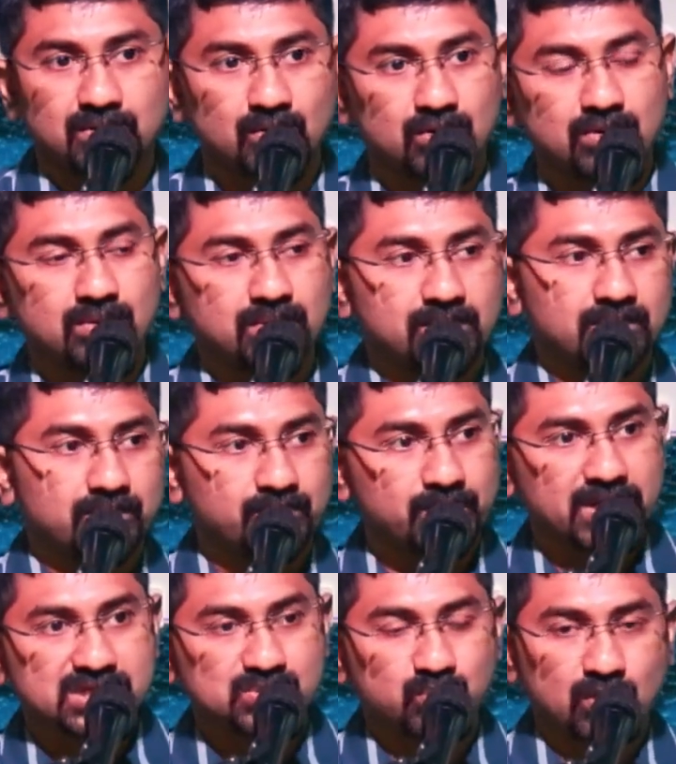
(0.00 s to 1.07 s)
no
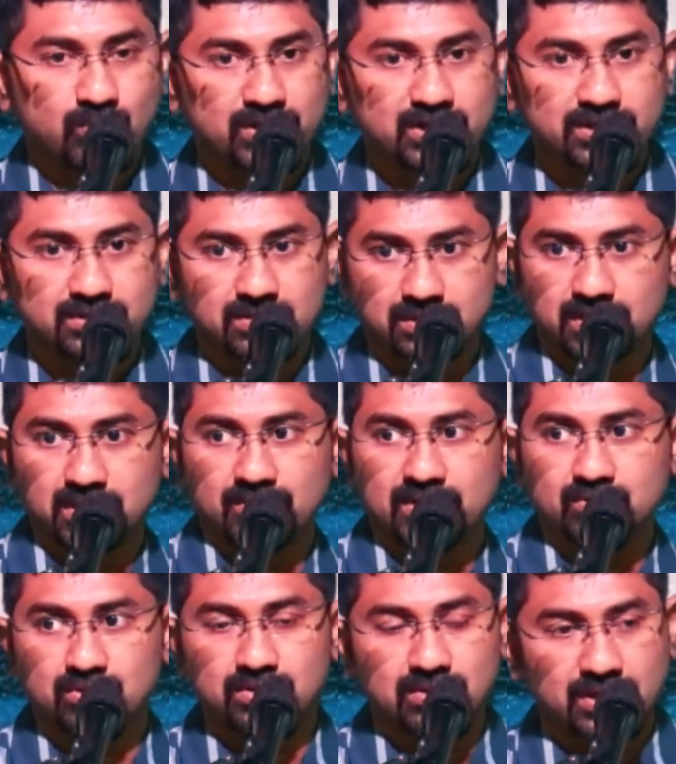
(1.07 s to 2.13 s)
place properly even
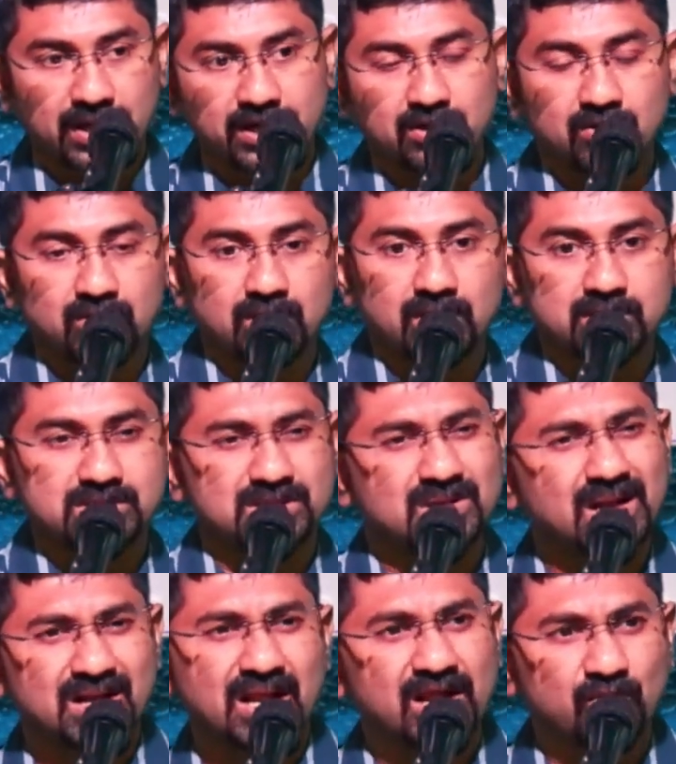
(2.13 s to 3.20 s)
to lie down or sit,
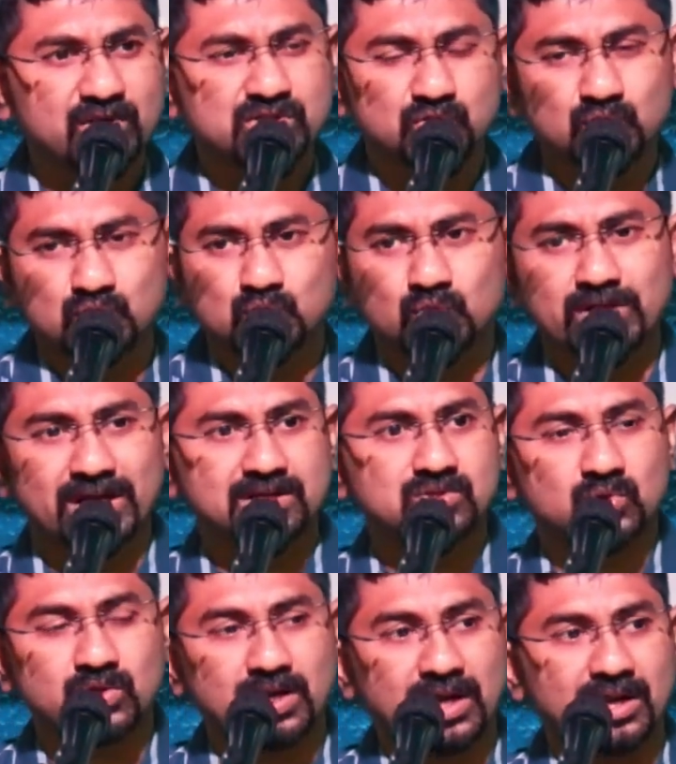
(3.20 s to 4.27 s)
and I was used to that.
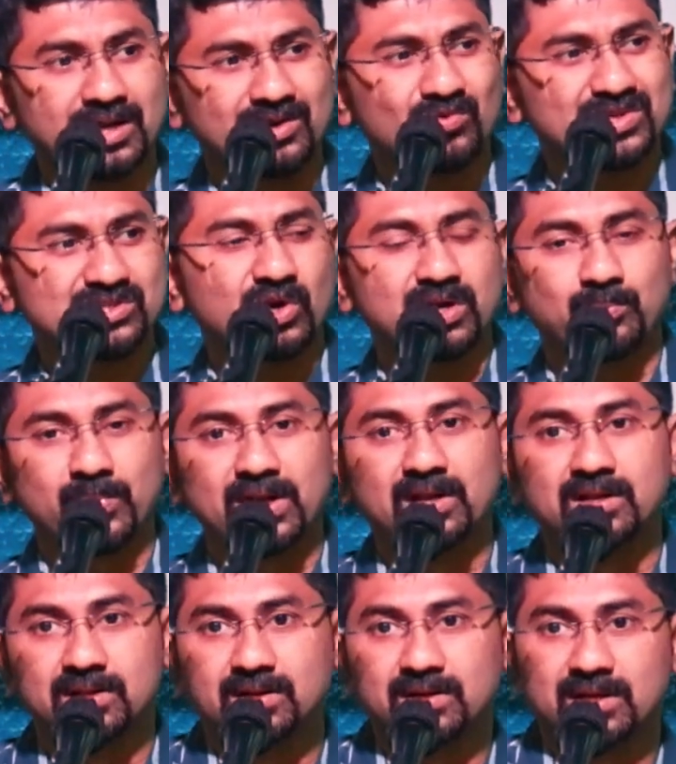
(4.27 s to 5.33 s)
So it was not a big
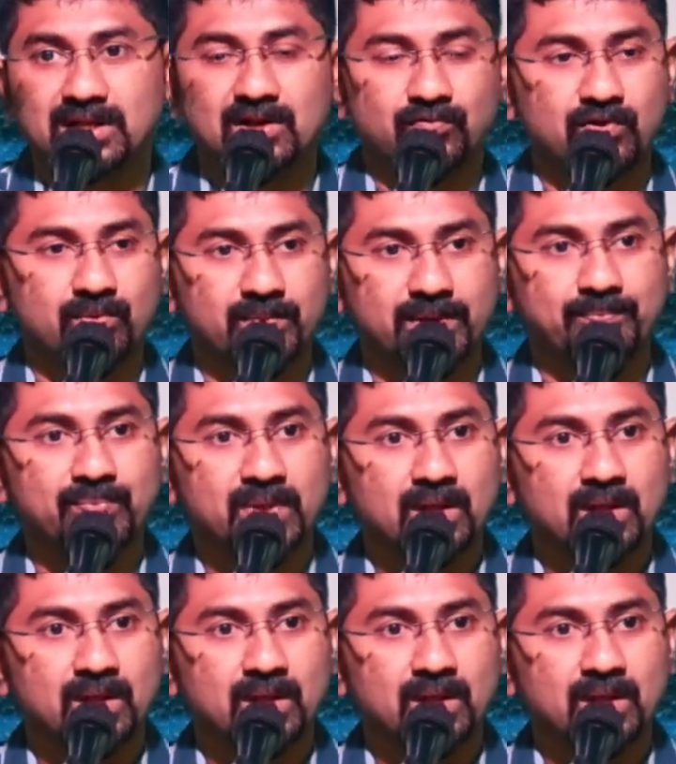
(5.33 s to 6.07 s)
deal for me.